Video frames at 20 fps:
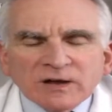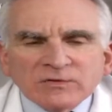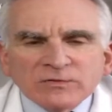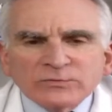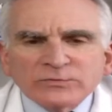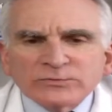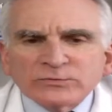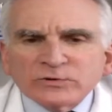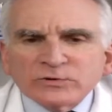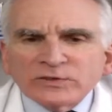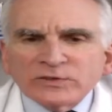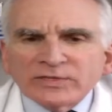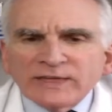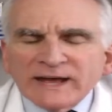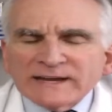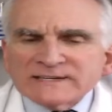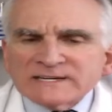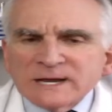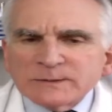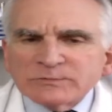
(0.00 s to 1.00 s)
for
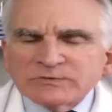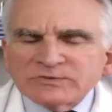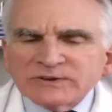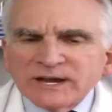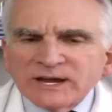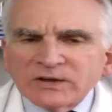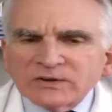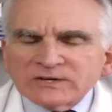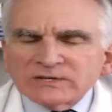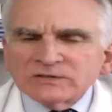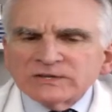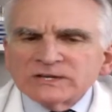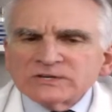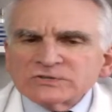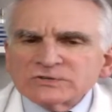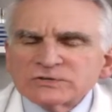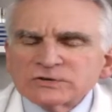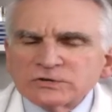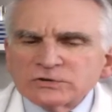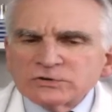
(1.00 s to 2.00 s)
that type of
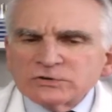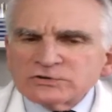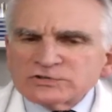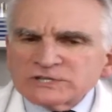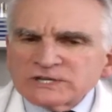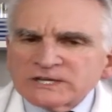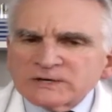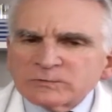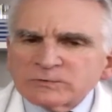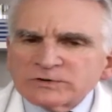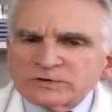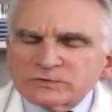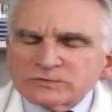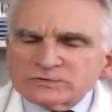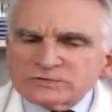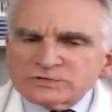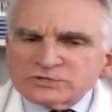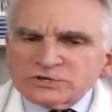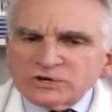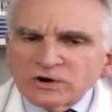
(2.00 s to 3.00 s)
calculation, usually we
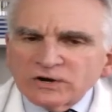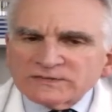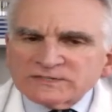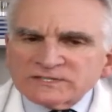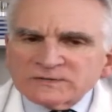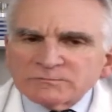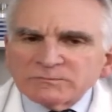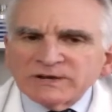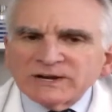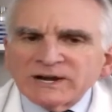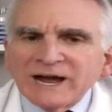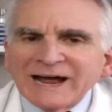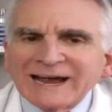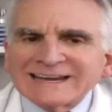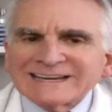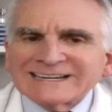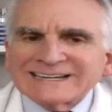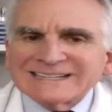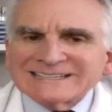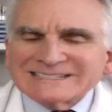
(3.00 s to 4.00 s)
use charts, but I
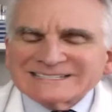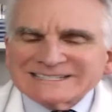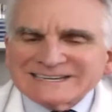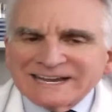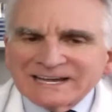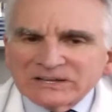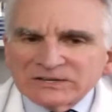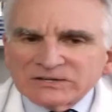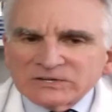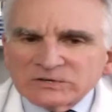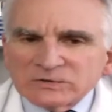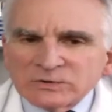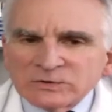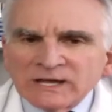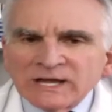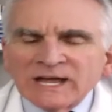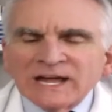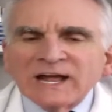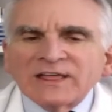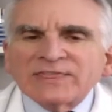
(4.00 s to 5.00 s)
can tell you
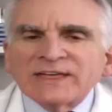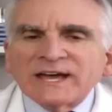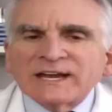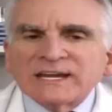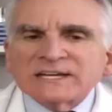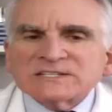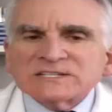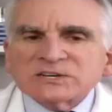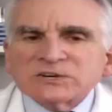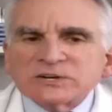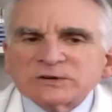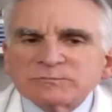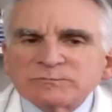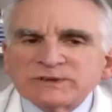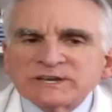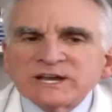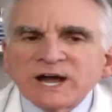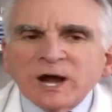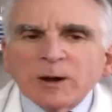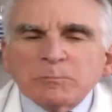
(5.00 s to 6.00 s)
that it's going to
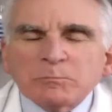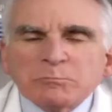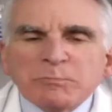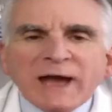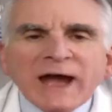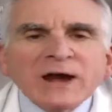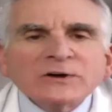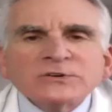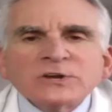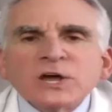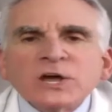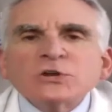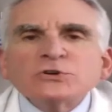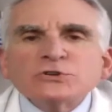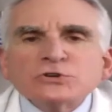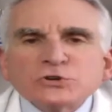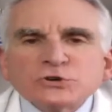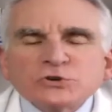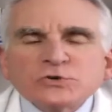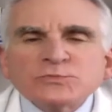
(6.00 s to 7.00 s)
be about
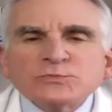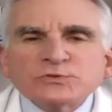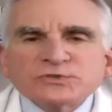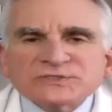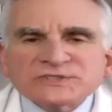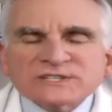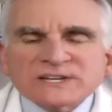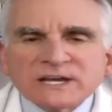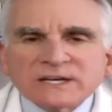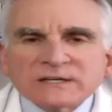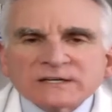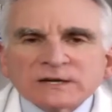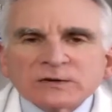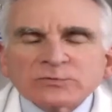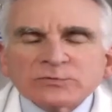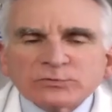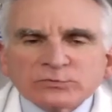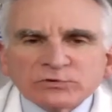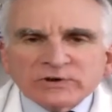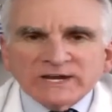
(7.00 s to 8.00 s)
2%
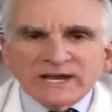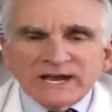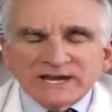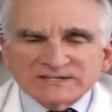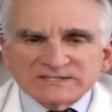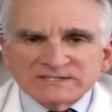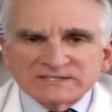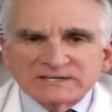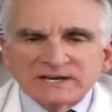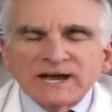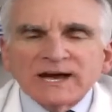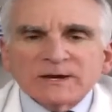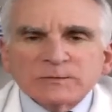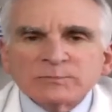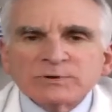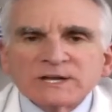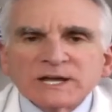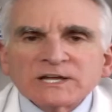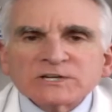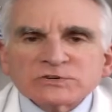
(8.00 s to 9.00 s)
free acid at a
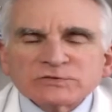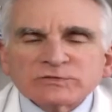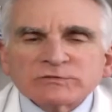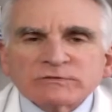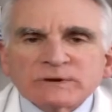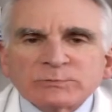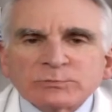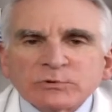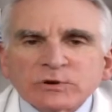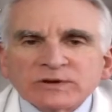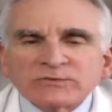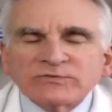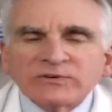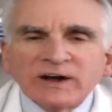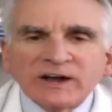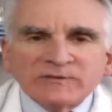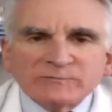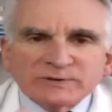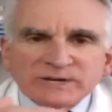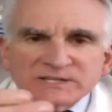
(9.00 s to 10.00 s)
pH of
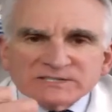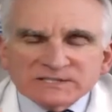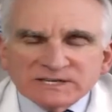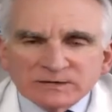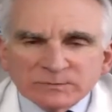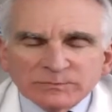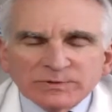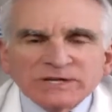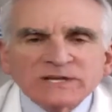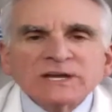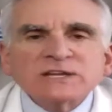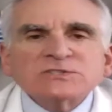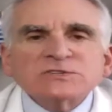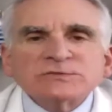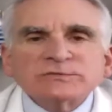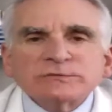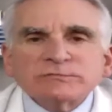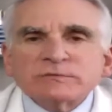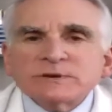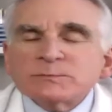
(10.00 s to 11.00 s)
3.5, because at a pH
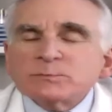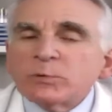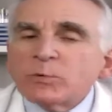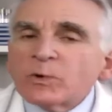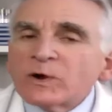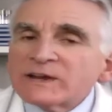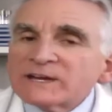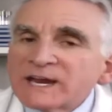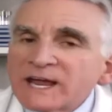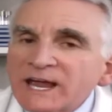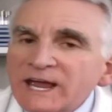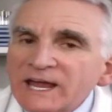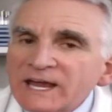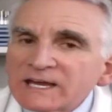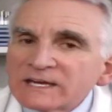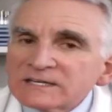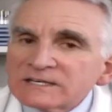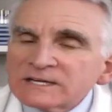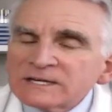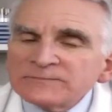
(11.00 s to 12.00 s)
of
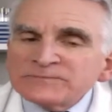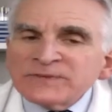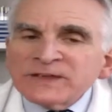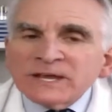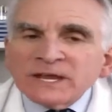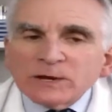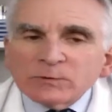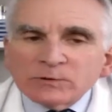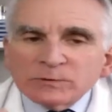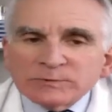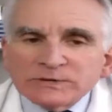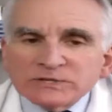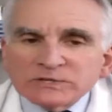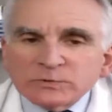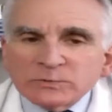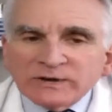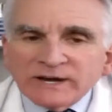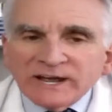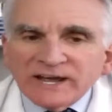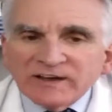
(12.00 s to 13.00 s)
3.8, it would be
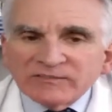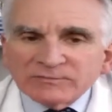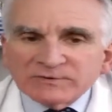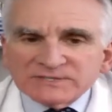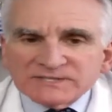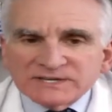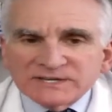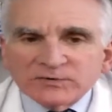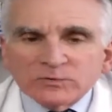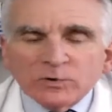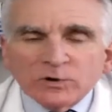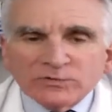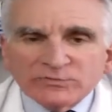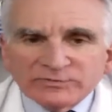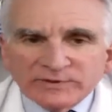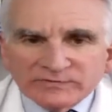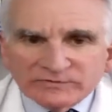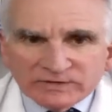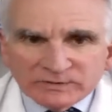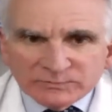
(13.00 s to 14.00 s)
2.5% or
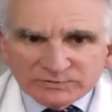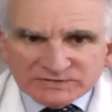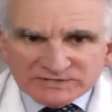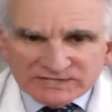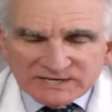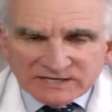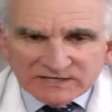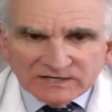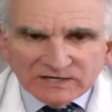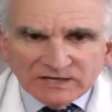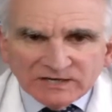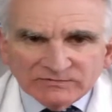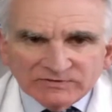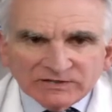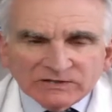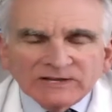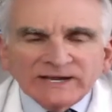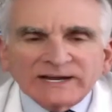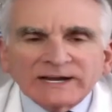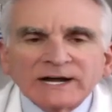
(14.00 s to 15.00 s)
50% of the
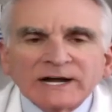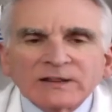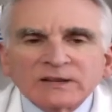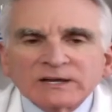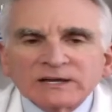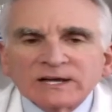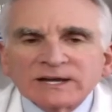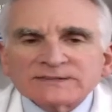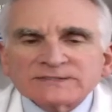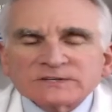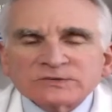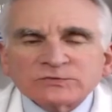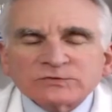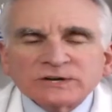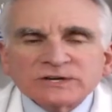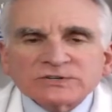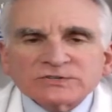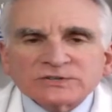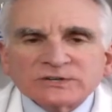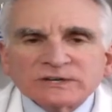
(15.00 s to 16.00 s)
glycolic
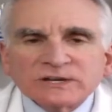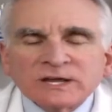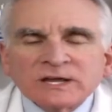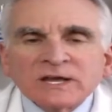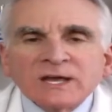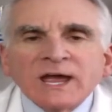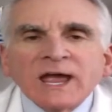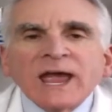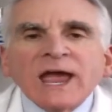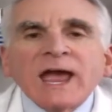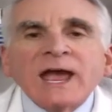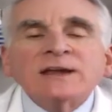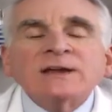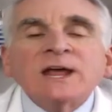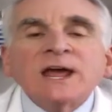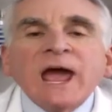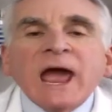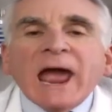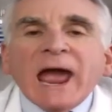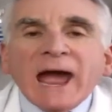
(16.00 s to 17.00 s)
concentration. And
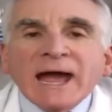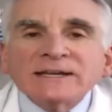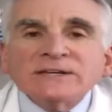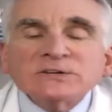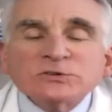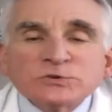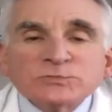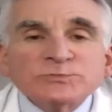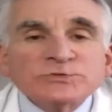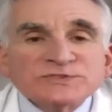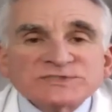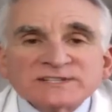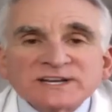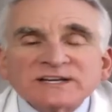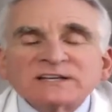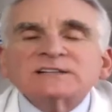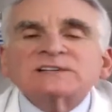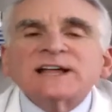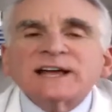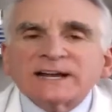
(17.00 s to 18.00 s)
at
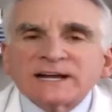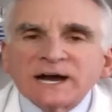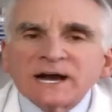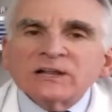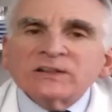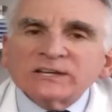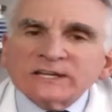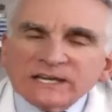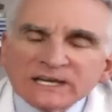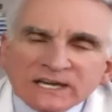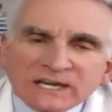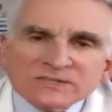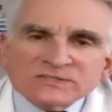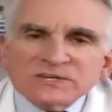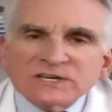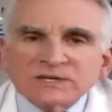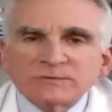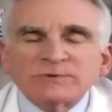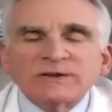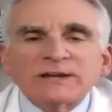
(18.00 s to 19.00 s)
2%, glycolic is
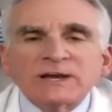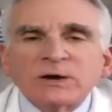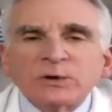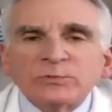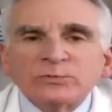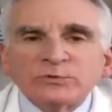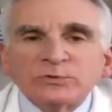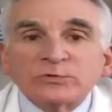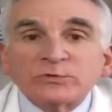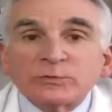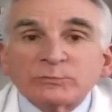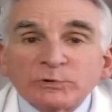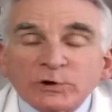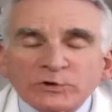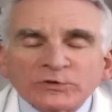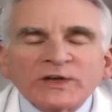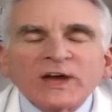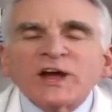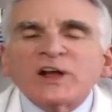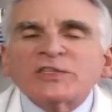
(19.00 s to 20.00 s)
going to be helpful for
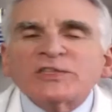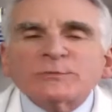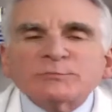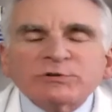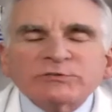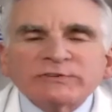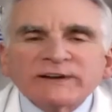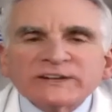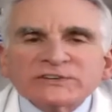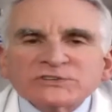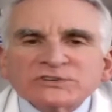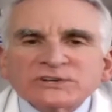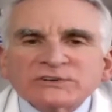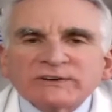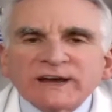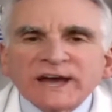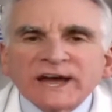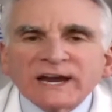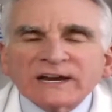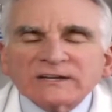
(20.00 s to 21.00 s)
both the prevention of
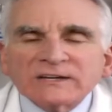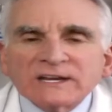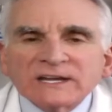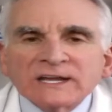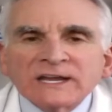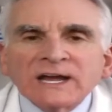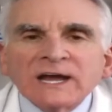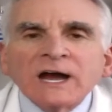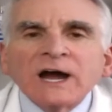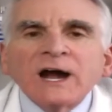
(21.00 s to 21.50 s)
acne